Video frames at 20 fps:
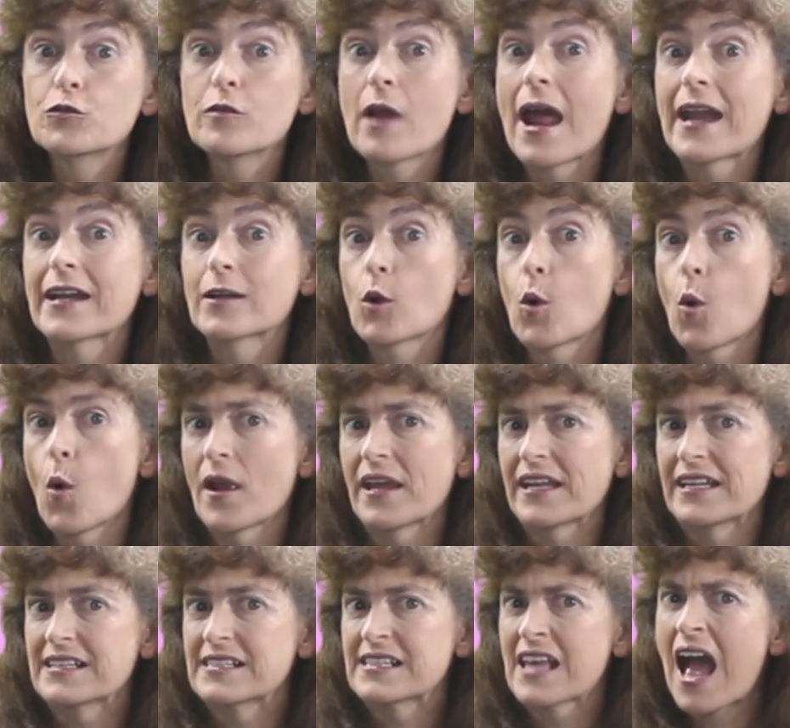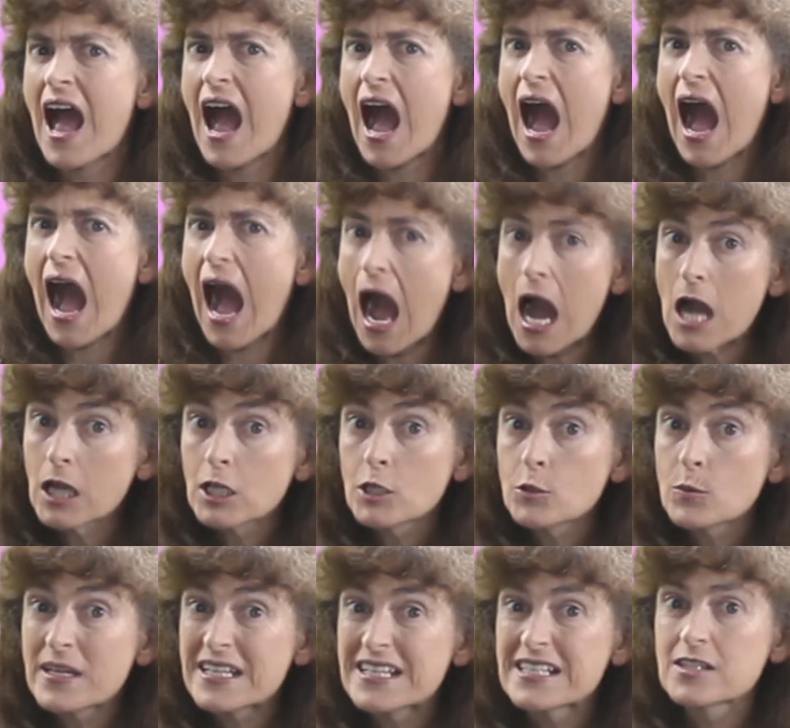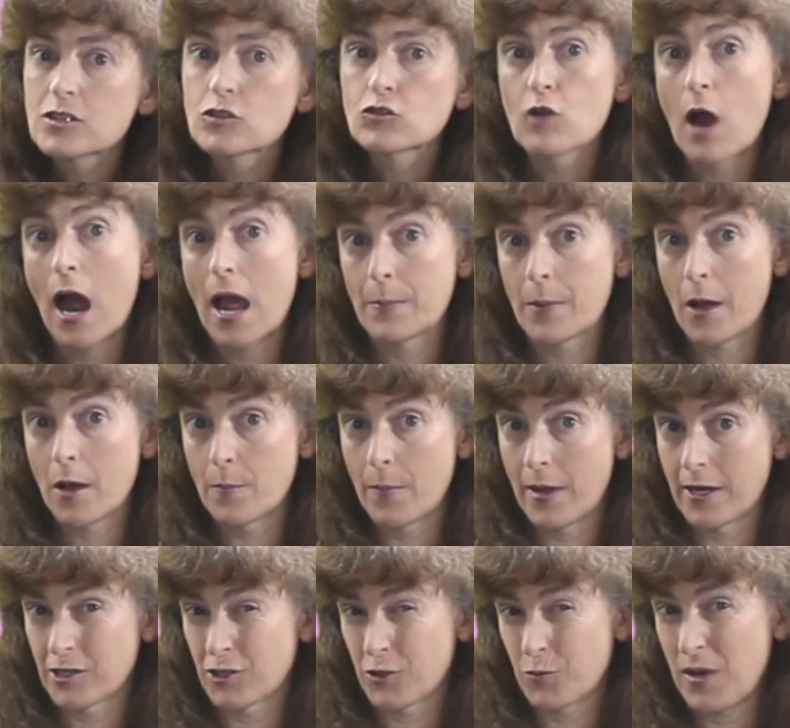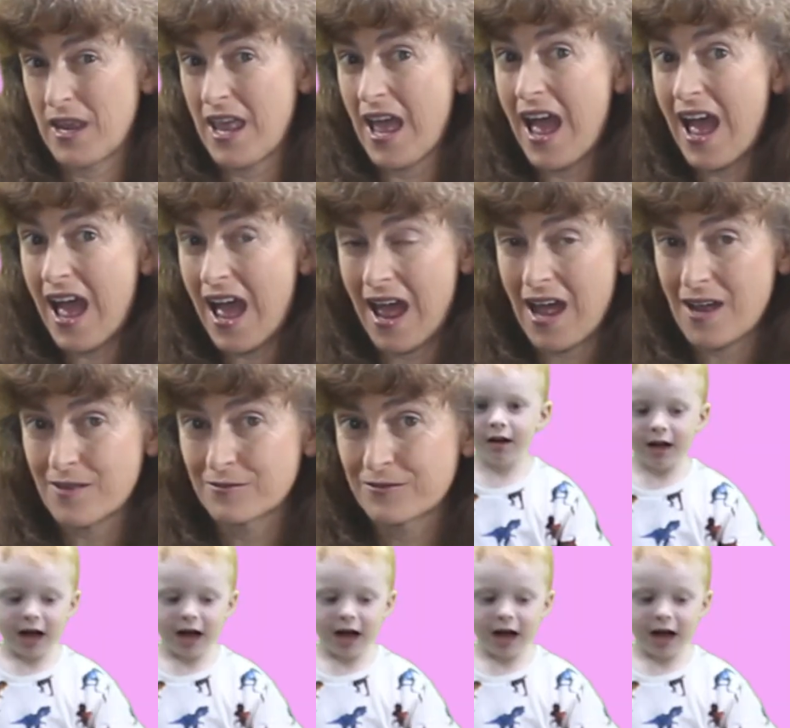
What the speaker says: Rand coins. How can we describe how much we have?